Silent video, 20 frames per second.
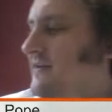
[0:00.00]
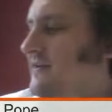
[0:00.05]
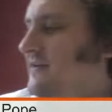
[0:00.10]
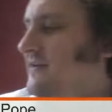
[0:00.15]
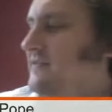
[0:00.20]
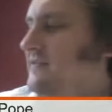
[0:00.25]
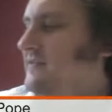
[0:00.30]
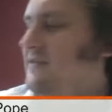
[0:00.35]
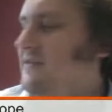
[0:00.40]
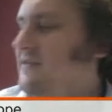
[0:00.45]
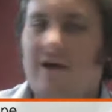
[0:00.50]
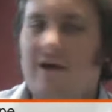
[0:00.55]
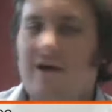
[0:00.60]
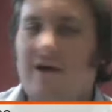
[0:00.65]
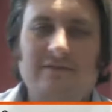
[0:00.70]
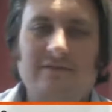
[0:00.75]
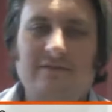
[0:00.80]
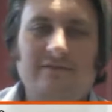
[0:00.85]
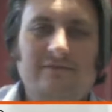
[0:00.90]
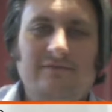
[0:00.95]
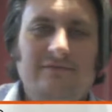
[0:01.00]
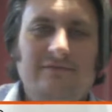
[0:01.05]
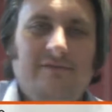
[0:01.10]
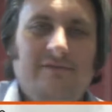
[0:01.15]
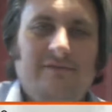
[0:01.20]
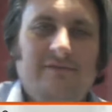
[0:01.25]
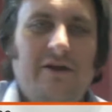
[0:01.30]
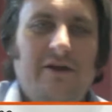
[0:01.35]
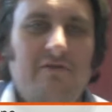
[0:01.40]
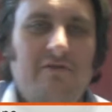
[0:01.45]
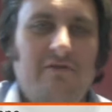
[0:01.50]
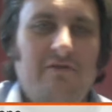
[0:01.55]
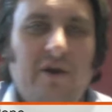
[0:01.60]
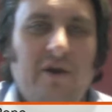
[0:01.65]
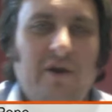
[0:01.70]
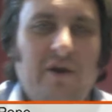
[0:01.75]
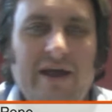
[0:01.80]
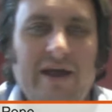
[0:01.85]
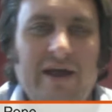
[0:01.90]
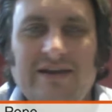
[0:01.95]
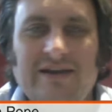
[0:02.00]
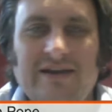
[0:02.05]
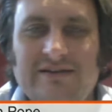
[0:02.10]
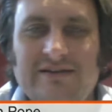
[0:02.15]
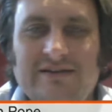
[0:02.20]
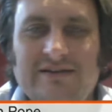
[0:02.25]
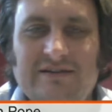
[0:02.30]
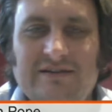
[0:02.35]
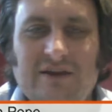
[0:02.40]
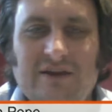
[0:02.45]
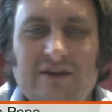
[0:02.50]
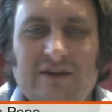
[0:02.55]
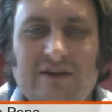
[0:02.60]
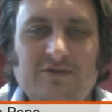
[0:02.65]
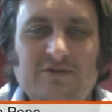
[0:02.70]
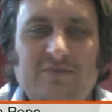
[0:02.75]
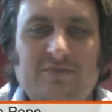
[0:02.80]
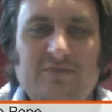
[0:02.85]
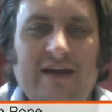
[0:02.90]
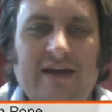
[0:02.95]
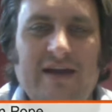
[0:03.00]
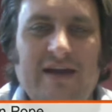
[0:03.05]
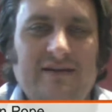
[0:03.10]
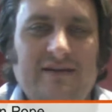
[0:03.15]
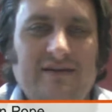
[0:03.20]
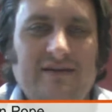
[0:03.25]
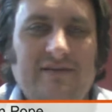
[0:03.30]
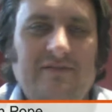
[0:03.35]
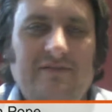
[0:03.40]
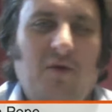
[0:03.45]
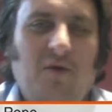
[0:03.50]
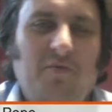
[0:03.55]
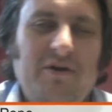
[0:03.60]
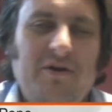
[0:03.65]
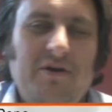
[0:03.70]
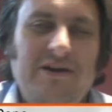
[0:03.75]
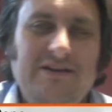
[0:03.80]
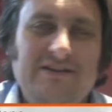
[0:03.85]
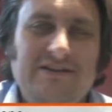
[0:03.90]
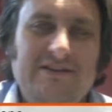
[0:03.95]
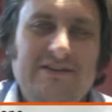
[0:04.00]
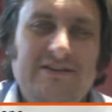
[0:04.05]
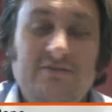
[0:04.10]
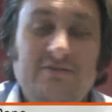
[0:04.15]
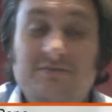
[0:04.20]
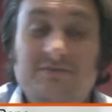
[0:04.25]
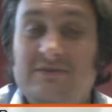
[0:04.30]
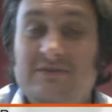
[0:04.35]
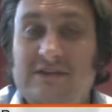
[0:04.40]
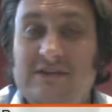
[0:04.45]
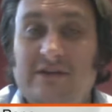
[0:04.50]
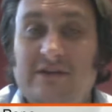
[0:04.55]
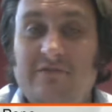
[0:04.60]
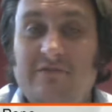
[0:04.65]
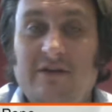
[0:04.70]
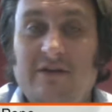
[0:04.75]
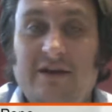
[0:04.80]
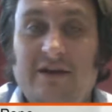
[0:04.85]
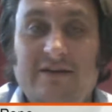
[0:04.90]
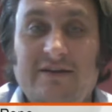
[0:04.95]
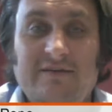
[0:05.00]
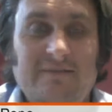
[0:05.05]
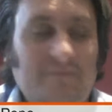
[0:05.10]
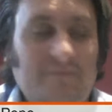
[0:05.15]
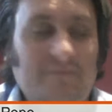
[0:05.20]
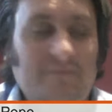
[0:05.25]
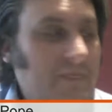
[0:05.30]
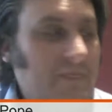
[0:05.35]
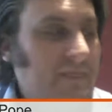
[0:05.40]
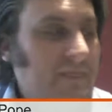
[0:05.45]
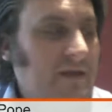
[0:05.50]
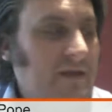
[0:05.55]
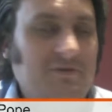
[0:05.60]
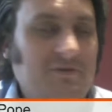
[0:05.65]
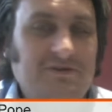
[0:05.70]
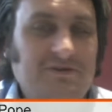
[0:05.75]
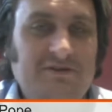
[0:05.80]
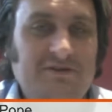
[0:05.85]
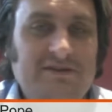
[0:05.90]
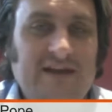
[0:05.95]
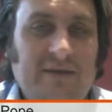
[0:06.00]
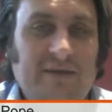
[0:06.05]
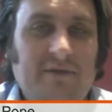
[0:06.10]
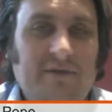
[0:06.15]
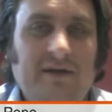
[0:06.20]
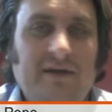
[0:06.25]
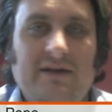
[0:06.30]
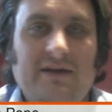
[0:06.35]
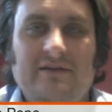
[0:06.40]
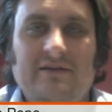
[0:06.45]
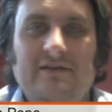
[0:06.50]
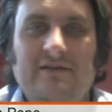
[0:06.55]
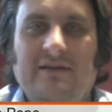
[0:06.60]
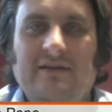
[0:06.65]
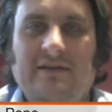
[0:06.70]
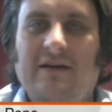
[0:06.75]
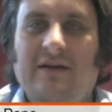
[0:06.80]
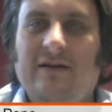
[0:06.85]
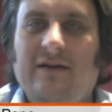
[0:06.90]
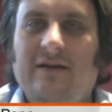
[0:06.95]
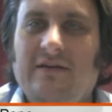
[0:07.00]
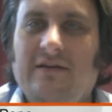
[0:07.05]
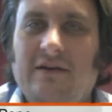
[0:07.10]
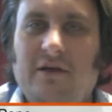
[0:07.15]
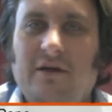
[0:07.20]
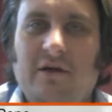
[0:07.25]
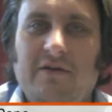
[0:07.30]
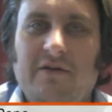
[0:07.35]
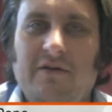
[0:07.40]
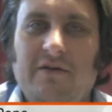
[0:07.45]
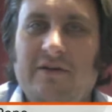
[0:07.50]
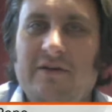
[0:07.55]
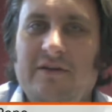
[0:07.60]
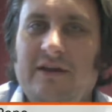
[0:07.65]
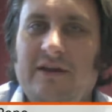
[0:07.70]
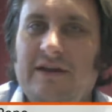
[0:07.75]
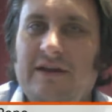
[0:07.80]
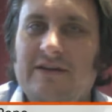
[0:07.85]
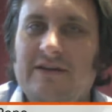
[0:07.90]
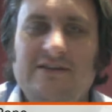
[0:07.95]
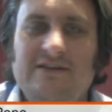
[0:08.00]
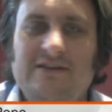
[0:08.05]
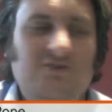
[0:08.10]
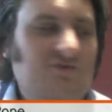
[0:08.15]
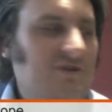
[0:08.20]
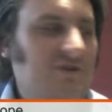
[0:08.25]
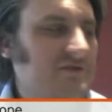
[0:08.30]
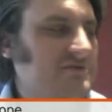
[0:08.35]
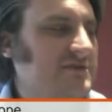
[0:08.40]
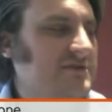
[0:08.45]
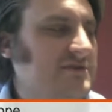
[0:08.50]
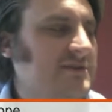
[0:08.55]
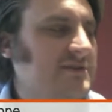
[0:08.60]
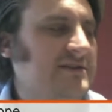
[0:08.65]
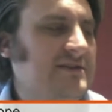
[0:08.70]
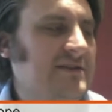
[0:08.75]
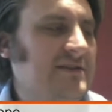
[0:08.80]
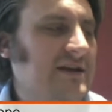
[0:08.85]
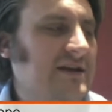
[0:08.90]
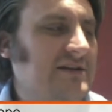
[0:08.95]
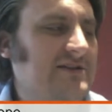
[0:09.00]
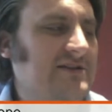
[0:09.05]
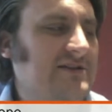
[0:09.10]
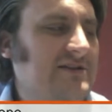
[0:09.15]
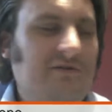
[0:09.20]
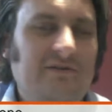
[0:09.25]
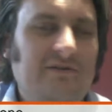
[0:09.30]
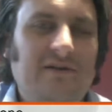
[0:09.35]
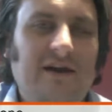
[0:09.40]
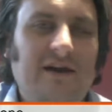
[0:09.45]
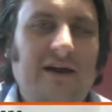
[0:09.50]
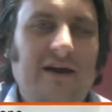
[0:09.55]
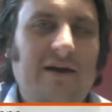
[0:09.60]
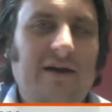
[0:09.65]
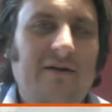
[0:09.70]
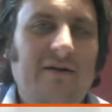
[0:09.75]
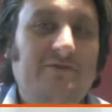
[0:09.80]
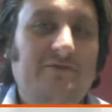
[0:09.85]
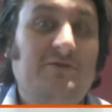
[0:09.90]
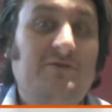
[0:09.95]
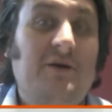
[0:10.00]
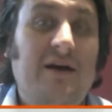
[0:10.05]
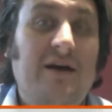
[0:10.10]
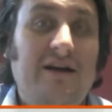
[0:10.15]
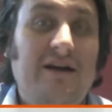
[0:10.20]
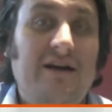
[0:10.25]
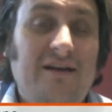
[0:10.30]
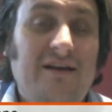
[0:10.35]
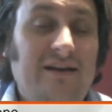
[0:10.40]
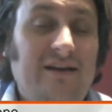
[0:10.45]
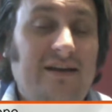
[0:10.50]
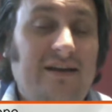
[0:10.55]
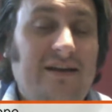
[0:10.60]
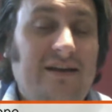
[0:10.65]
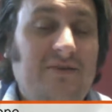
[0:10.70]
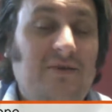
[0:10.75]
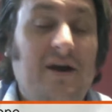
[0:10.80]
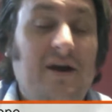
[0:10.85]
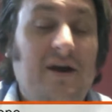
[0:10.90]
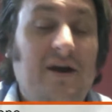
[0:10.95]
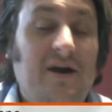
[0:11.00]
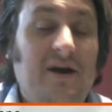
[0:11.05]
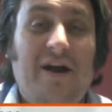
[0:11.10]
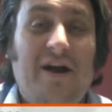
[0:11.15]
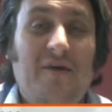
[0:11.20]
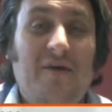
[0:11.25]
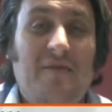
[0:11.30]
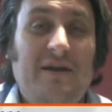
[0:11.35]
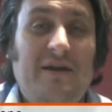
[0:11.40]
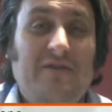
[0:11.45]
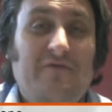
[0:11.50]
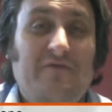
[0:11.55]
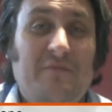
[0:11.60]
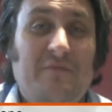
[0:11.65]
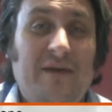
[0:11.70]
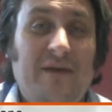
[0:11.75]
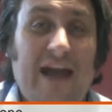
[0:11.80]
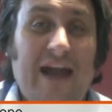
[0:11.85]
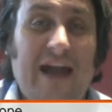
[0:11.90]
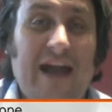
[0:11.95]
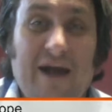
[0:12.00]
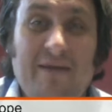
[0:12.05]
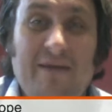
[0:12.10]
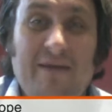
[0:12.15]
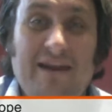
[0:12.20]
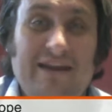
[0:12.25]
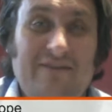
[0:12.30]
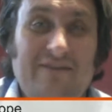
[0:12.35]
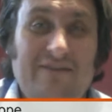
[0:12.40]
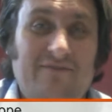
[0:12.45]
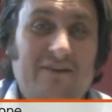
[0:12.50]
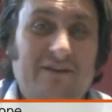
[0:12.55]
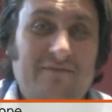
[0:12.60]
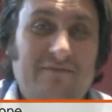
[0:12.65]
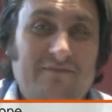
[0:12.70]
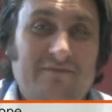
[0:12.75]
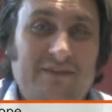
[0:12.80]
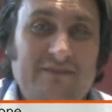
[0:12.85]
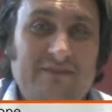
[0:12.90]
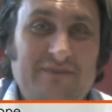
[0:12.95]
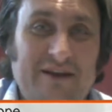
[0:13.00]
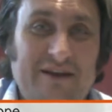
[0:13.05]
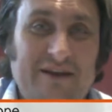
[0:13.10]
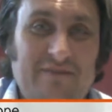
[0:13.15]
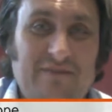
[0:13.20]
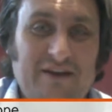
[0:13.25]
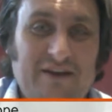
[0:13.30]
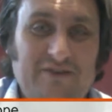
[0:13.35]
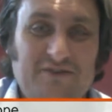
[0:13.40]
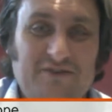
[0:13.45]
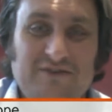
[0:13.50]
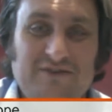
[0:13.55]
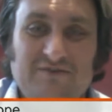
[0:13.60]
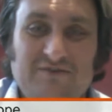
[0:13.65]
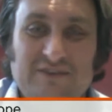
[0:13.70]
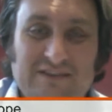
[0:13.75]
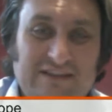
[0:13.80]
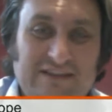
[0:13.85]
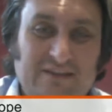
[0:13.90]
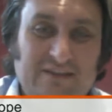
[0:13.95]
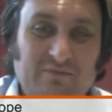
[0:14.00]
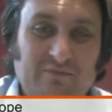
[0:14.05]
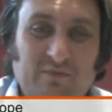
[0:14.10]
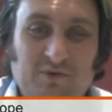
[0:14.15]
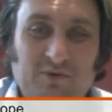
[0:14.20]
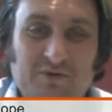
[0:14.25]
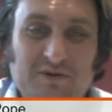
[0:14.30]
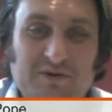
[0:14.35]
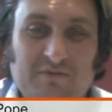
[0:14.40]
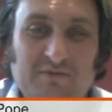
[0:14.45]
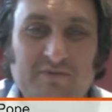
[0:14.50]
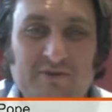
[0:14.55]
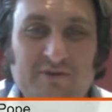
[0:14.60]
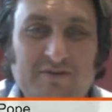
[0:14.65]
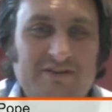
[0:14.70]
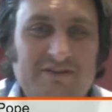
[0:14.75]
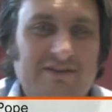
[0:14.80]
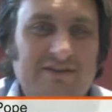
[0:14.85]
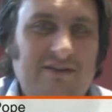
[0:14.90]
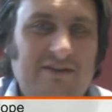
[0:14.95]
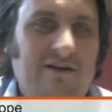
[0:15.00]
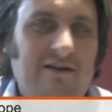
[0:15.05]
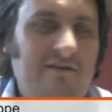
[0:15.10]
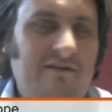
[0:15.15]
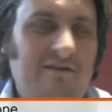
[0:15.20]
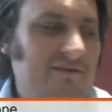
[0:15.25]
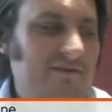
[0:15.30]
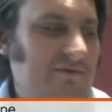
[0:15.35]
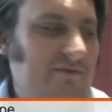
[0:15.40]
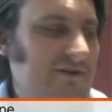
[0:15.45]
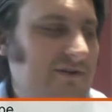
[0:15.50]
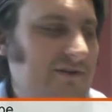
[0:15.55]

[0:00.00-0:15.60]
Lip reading: run, low-end, low-spec operating systems, like Ubuntu Snappy and other Linux distros and so on. It was quite eye-opening for me how many of these manufacturers of these little board computers there are in the world.